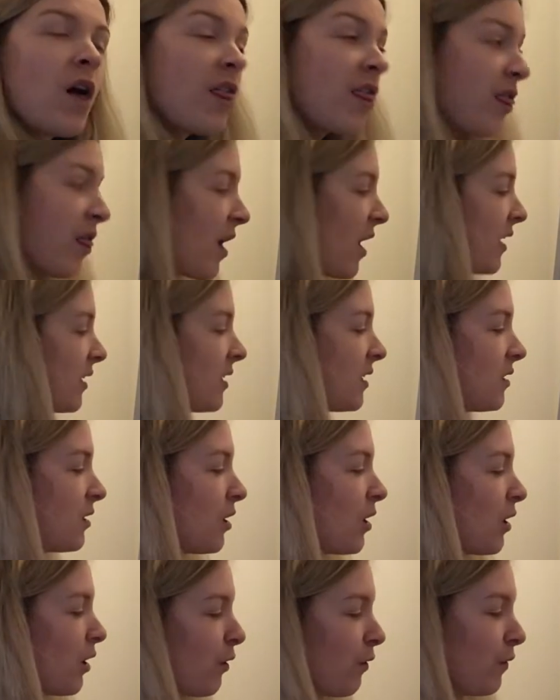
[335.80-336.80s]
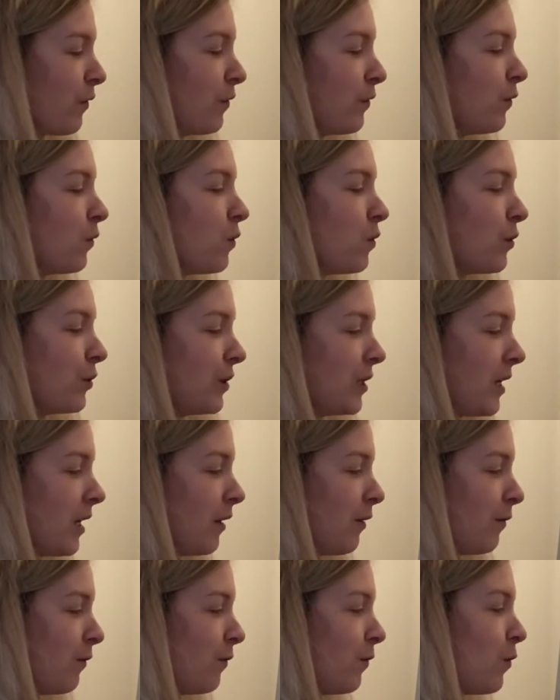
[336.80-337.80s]
32,
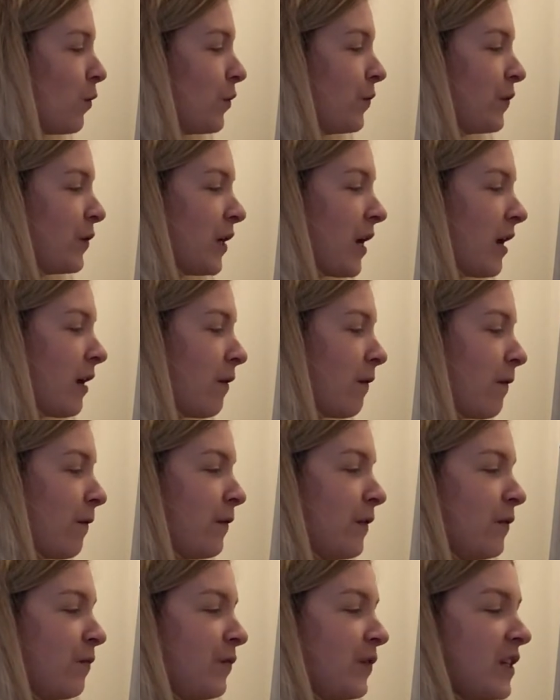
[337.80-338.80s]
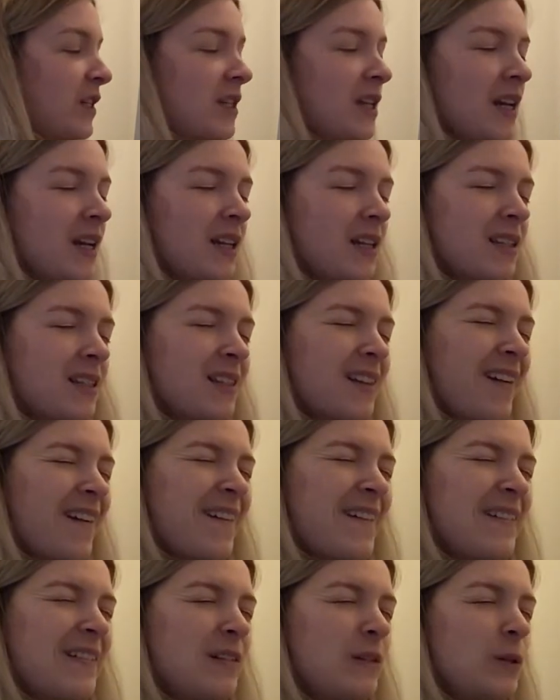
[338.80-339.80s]
40, 48, 56.
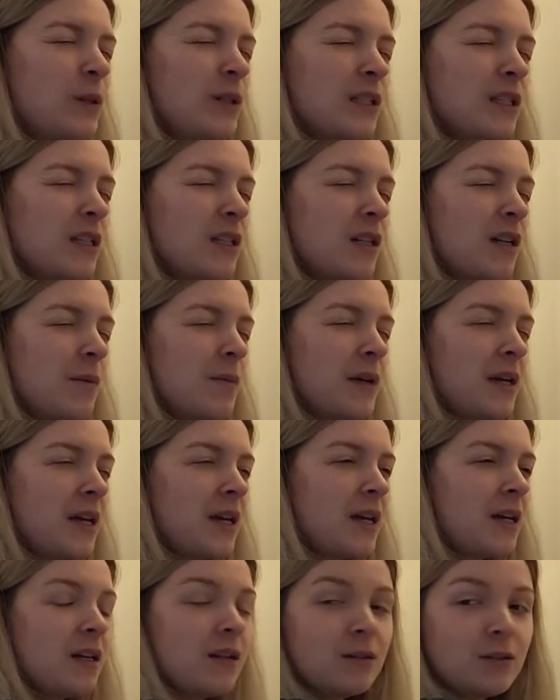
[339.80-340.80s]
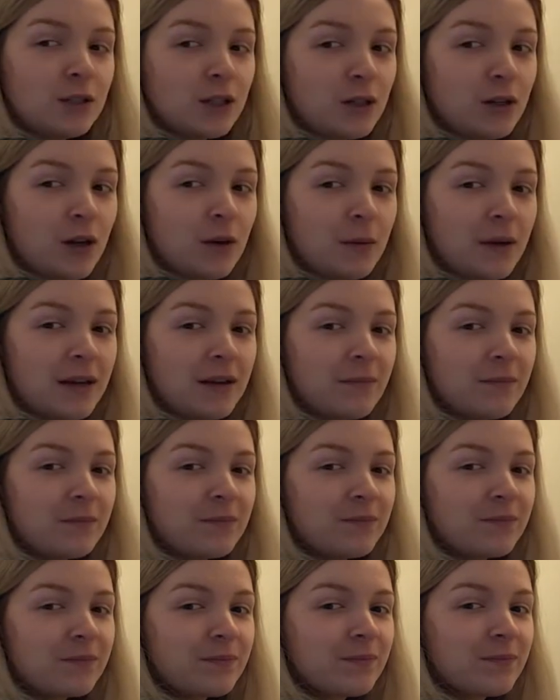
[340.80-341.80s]
What's going to come here? Do you know it?
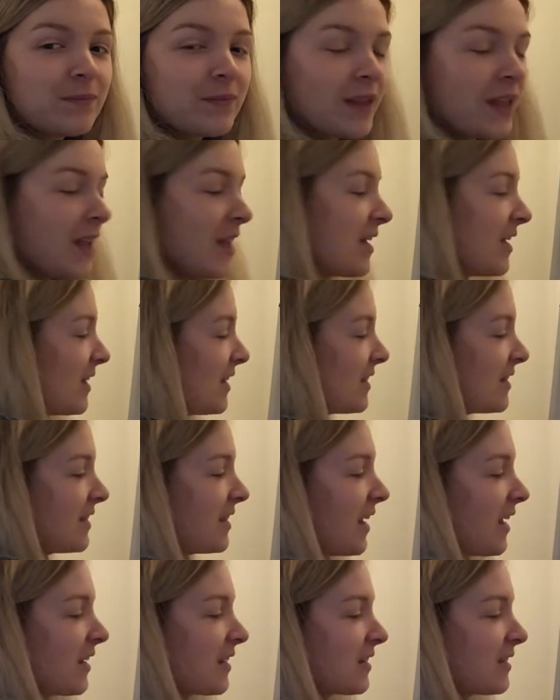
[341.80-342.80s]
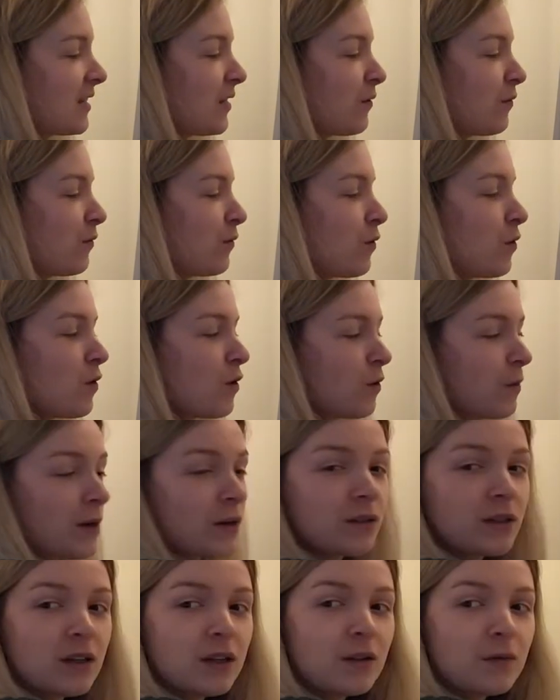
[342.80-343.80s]
64. Well
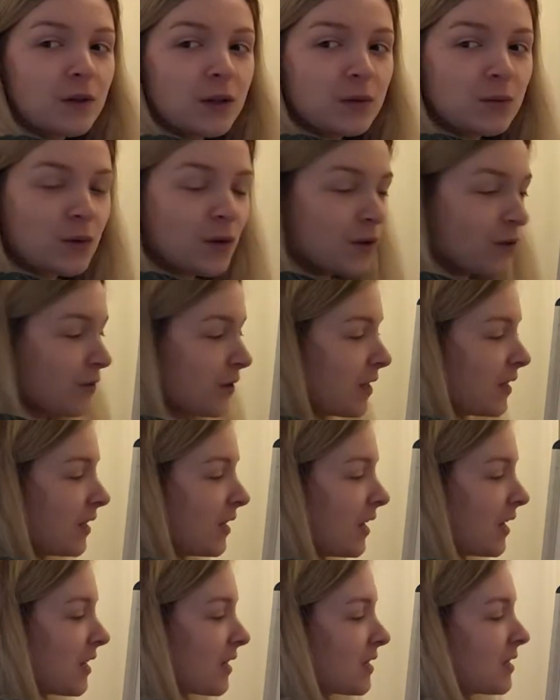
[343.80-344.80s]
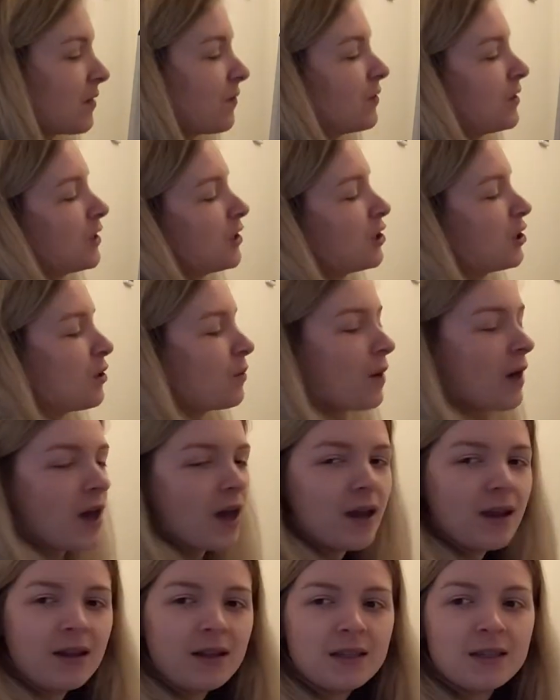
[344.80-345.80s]
done if that's what you're thinking. 72,
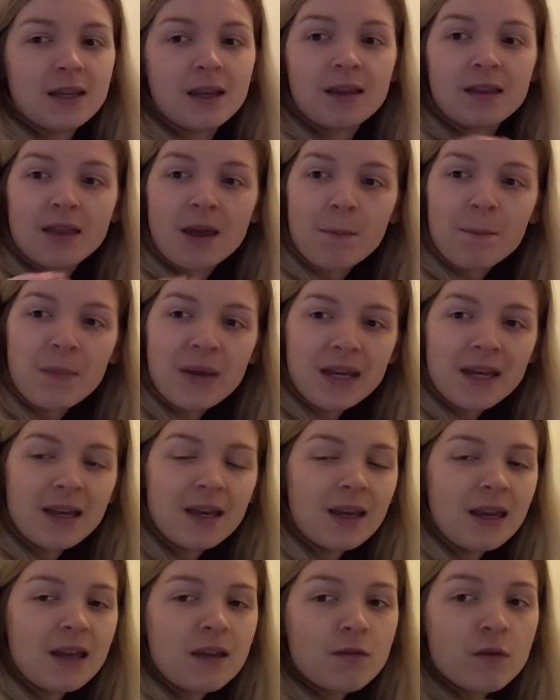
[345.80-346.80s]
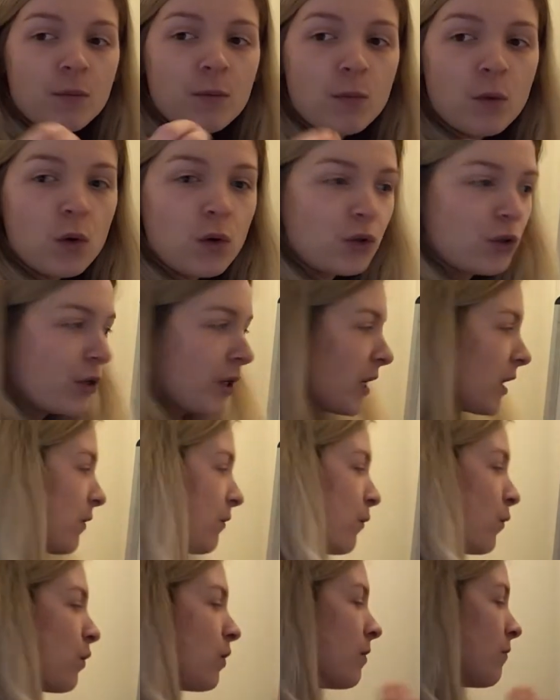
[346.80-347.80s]
80. Then make it even more tricky
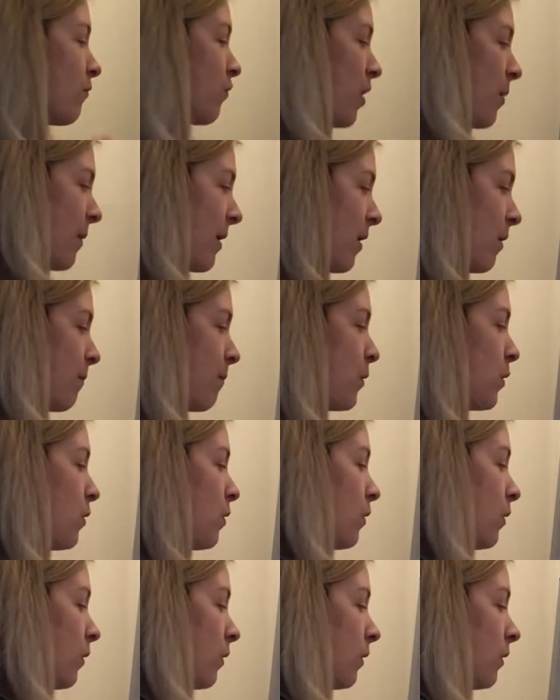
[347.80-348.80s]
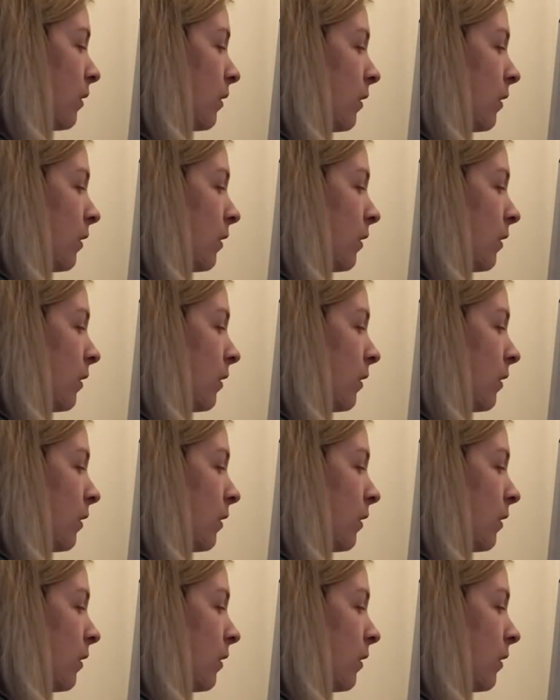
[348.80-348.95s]
for them. Grab out more.